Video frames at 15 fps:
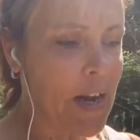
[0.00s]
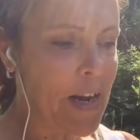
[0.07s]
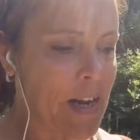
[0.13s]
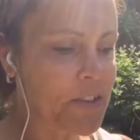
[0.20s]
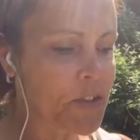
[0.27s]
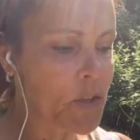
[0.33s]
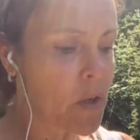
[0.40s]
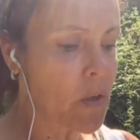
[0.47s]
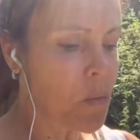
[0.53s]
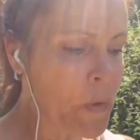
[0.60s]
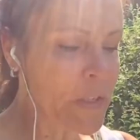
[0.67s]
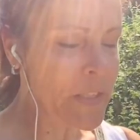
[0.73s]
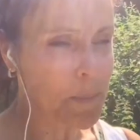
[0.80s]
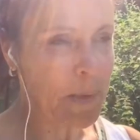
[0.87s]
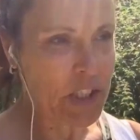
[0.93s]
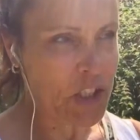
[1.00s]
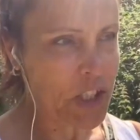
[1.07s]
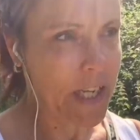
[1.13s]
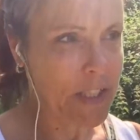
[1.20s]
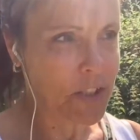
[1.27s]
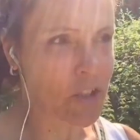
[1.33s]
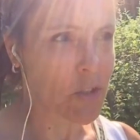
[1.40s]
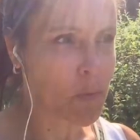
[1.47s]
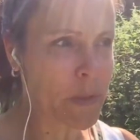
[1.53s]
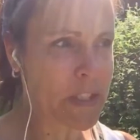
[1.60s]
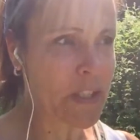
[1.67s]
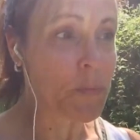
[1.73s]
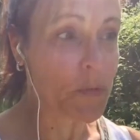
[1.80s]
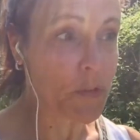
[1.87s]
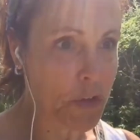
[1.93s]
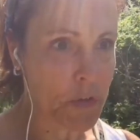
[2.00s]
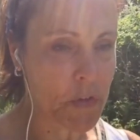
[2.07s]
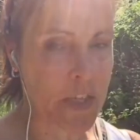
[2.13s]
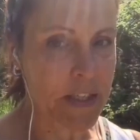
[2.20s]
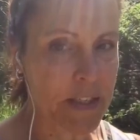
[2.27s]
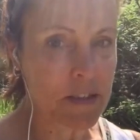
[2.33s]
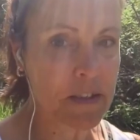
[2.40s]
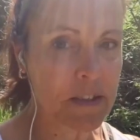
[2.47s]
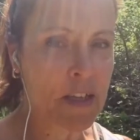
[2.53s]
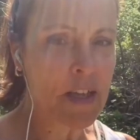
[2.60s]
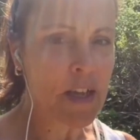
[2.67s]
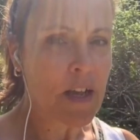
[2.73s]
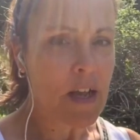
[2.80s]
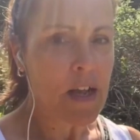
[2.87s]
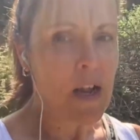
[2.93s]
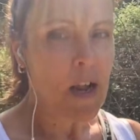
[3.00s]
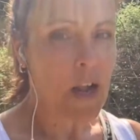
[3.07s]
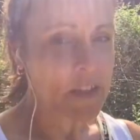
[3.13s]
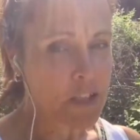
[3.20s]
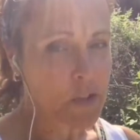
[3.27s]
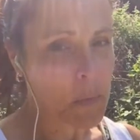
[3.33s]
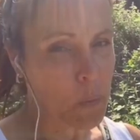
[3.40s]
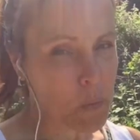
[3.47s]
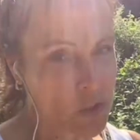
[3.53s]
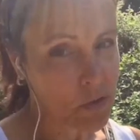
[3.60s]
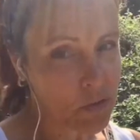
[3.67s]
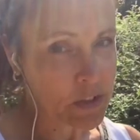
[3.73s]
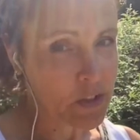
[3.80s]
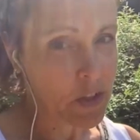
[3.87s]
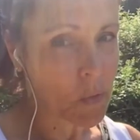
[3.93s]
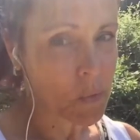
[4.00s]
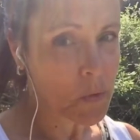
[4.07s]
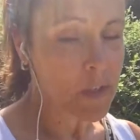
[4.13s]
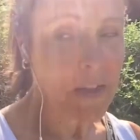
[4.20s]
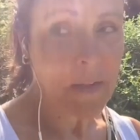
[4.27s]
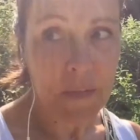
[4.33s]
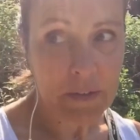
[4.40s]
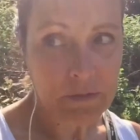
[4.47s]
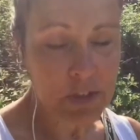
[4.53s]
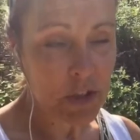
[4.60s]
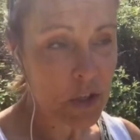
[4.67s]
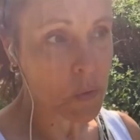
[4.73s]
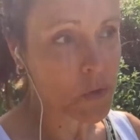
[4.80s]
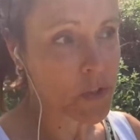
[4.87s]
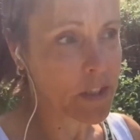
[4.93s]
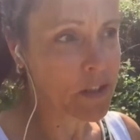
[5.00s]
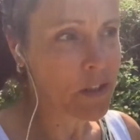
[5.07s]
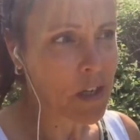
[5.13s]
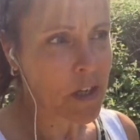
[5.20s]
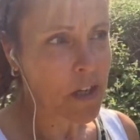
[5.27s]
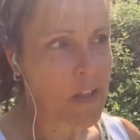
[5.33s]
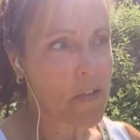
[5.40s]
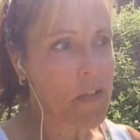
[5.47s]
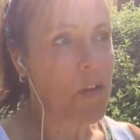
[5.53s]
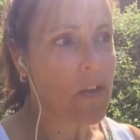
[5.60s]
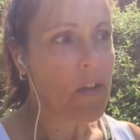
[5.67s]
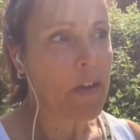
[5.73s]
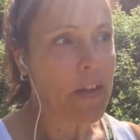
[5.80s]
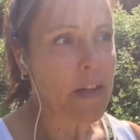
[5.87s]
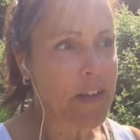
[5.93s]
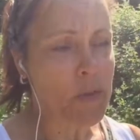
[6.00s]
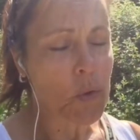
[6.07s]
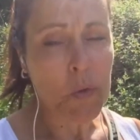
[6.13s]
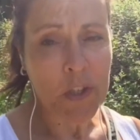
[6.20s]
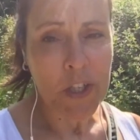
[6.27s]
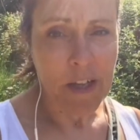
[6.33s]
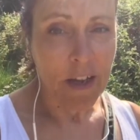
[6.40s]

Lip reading: And we don't make changes and we don't do things unless we want a result. And that result is, in order